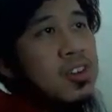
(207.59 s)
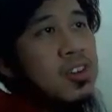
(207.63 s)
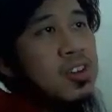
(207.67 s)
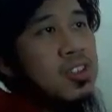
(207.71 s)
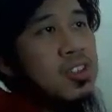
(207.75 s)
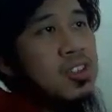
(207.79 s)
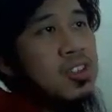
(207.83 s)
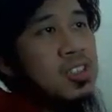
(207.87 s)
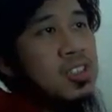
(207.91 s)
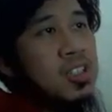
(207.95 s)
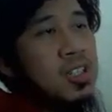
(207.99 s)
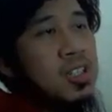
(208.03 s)

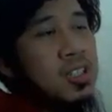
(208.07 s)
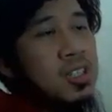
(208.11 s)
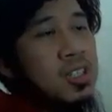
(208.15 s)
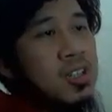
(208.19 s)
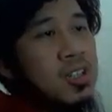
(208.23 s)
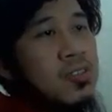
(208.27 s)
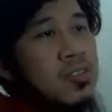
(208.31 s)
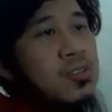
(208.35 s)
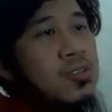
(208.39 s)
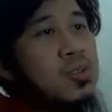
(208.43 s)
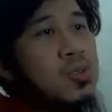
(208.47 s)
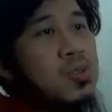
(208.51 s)

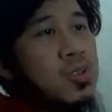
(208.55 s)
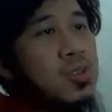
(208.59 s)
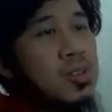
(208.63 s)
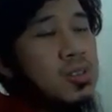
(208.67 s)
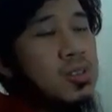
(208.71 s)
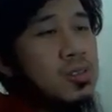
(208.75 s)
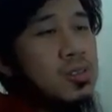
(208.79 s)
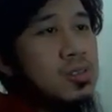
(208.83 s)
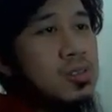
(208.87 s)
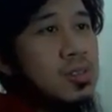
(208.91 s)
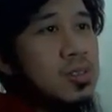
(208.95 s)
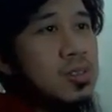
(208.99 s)
originality of the
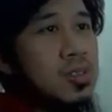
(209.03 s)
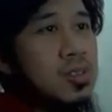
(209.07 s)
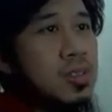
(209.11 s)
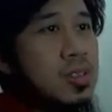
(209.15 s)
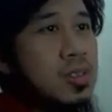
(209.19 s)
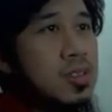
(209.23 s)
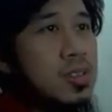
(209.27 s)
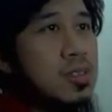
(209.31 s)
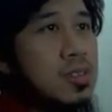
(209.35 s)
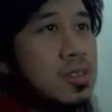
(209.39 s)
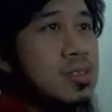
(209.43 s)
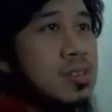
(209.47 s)
work.
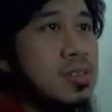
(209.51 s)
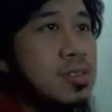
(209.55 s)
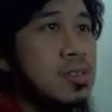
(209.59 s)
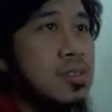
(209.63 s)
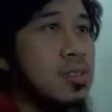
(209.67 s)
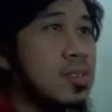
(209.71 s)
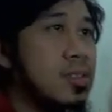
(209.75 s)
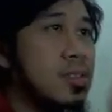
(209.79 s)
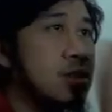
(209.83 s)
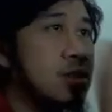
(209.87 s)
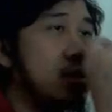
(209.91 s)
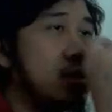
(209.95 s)

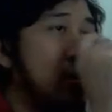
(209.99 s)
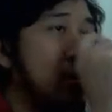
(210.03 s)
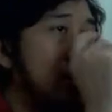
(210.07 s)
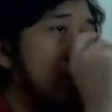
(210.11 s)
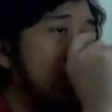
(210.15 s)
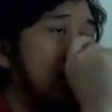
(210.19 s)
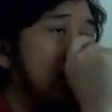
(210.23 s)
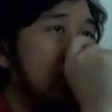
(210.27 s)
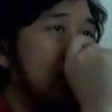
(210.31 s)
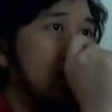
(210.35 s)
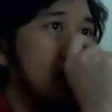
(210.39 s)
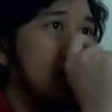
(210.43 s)
So it is
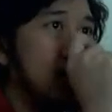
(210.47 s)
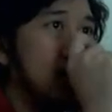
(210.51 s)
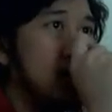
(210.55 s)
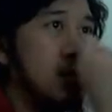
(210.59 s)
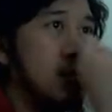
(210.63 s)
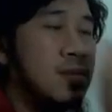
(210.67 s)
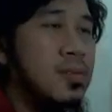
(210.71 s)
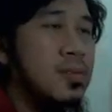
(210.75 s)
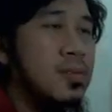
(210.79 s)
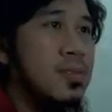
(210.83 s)
uh,